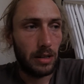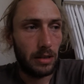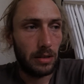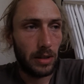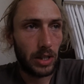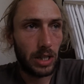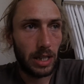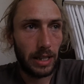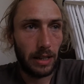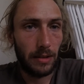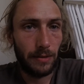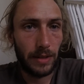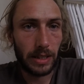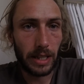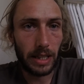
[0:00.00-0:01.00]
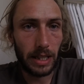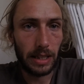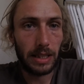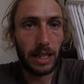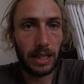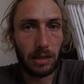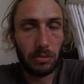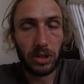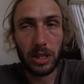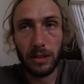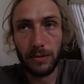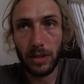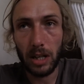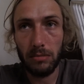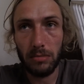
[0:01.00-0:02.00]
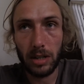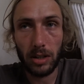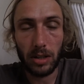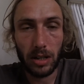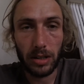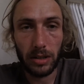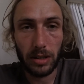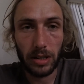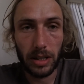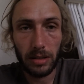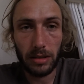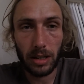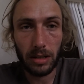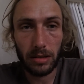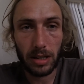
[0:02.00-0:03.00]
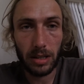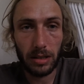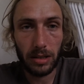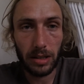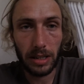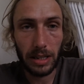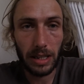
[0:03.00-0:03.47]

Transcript: to actually physically say to myself, nope, don't go and do it, don't go and do it.